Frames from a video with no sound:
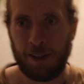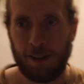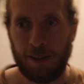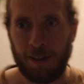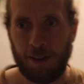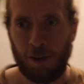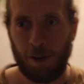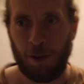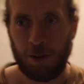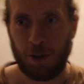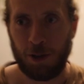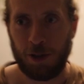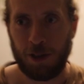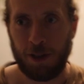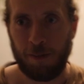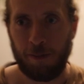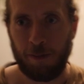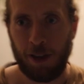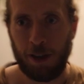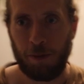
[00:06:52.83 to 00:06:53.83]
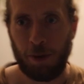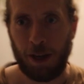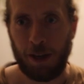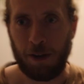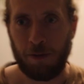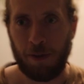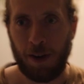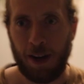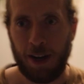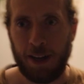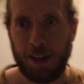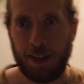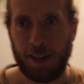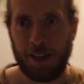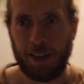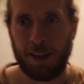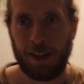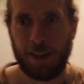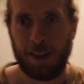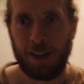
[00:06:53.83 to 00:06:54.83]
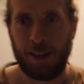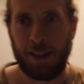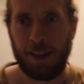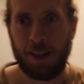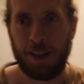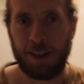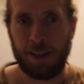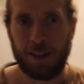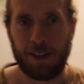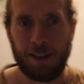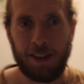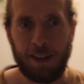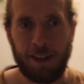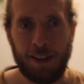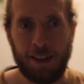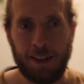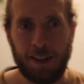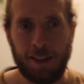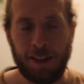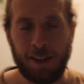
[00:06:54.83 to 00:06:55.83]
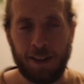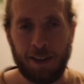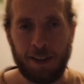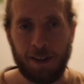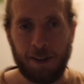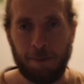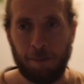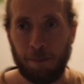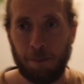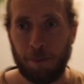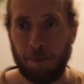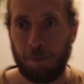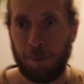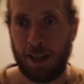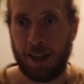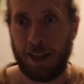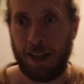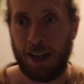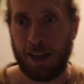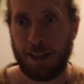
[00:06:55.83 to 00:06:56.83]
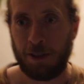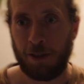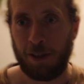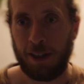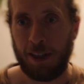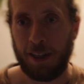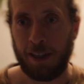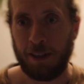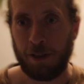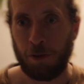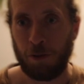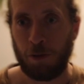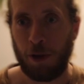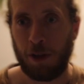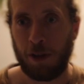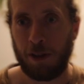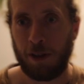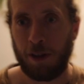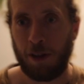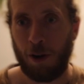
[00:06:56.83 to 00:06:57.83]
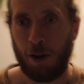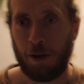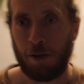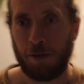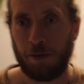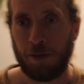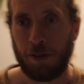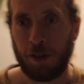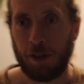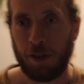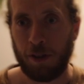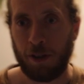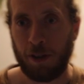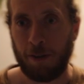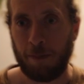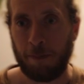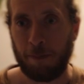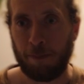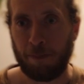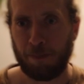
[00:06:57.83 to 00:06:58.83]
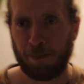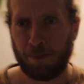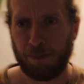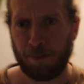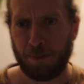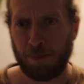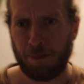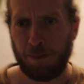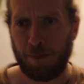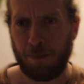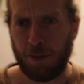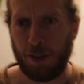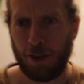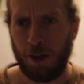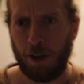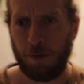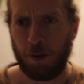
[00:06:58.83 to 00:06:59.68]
also something we can find here in the actually in the URL of the